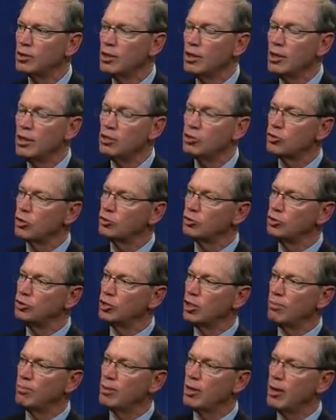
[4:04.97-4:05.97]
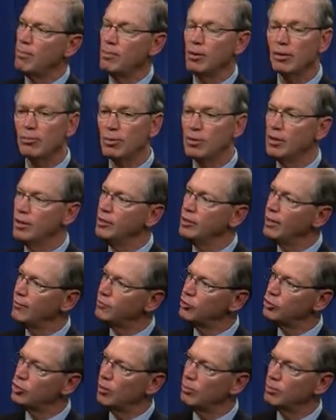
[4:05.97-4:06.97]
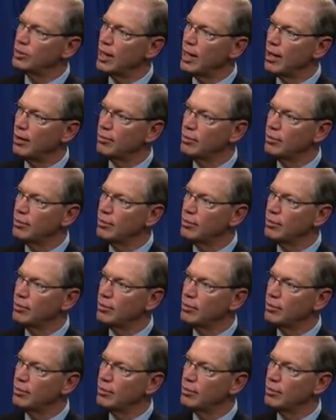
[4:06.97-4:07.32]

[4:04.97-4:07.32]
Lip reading: You start to jump up, but then you have to jump down.